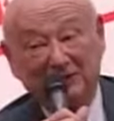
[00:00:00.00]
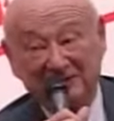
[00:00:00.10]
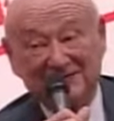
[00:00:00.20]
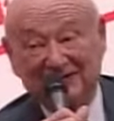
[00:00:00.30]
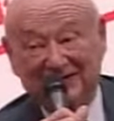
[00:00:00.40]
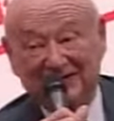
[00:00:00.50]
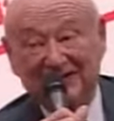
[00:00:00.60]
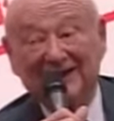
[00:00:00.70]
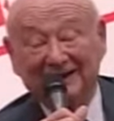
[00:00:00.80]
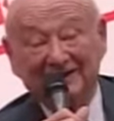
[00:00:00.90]
a president
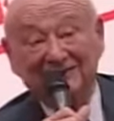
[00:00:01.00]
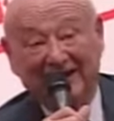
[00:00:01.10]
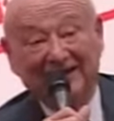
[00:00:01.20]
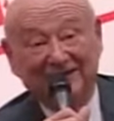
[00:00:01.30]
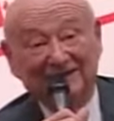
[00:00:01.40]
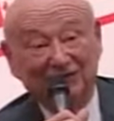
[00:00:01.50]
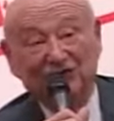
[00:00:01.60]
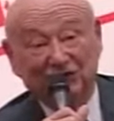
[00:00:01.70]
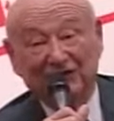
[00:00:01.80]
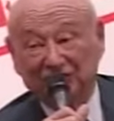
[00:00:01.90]
like
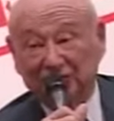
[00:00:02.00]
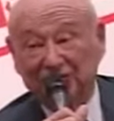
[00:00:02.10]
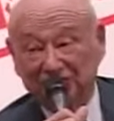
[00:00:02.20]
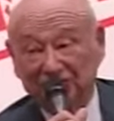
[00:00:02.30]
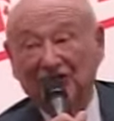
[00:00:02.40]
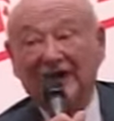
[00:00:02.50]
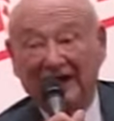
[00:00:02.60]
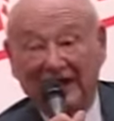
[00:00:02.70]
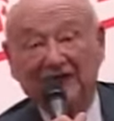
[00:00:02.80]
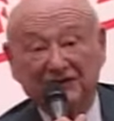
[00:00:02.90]
George Bush
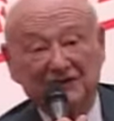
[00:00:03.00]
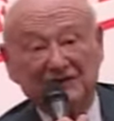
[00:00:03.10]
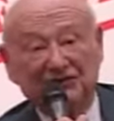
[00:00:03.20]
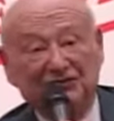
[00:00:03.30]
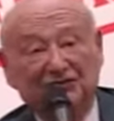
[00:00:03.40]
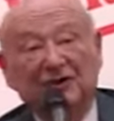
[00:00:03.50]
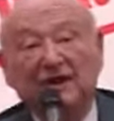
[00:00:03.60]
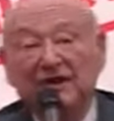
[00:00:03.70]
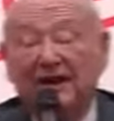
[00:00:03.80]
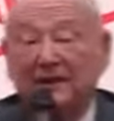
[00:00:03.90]
on this issue.
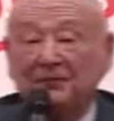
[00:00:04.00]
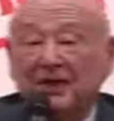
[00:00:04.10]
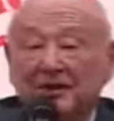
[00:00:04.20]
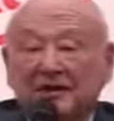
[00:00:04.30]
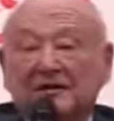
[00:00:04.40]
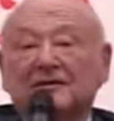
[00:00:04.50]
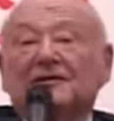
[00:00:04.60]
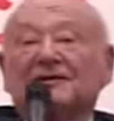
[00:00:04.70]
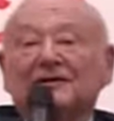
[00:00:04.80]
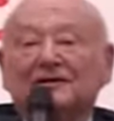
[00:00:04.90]
Now,
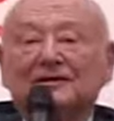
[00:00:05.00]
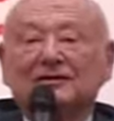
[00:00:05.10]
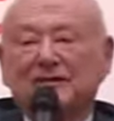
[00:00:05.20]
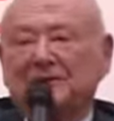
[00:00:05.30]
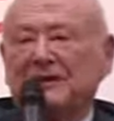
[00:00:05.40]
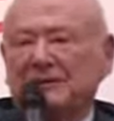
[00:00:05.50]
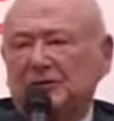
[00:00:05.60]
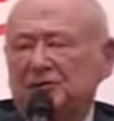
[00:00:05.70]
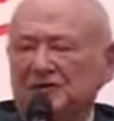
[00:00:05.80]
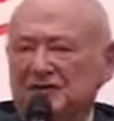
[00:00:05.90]
some
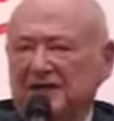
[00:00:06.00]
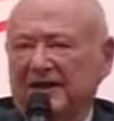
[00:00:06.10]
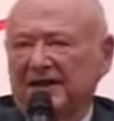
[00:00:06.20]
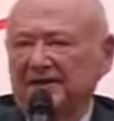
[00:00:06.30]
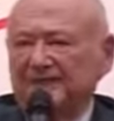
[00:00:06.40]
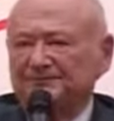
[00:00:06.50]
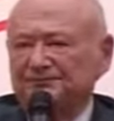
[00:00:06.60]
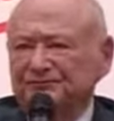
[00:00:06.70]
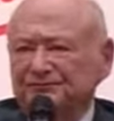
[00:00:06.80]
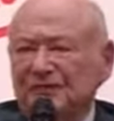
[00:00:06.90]
people will say, in
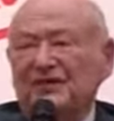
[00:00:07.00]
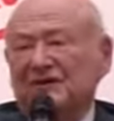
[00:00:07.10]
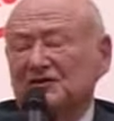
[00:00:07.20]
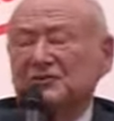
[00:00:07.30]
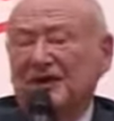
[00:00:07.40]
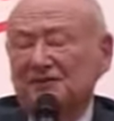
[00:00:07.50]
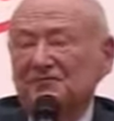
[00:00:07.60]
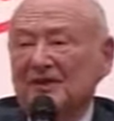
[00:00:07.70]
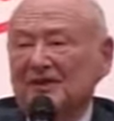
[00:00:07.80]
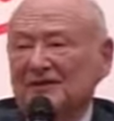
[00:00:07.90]
fact, it's when I
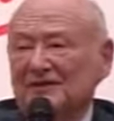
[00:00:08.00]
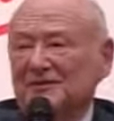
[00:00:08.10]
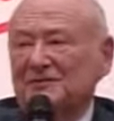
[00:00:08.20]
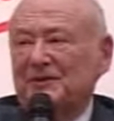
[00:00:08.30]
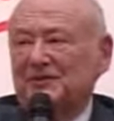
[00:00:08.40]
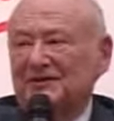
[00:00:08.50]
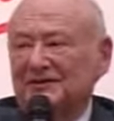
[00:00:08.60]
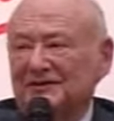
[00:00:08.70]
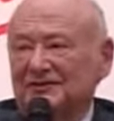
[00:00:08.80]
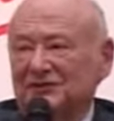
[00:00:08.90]
spoke
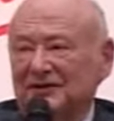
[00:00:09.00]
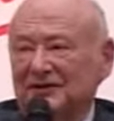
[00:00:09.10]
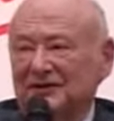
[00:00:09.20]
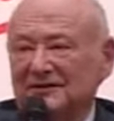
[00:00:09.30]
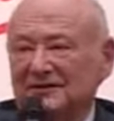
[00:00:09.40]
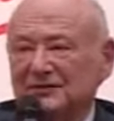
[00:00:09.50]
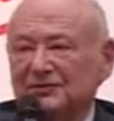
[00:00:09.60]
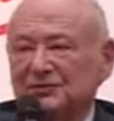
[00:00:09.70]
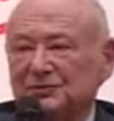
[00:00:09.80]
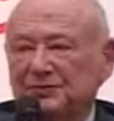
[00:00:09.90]
to a
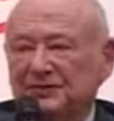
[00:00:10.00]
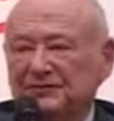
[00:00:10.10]
group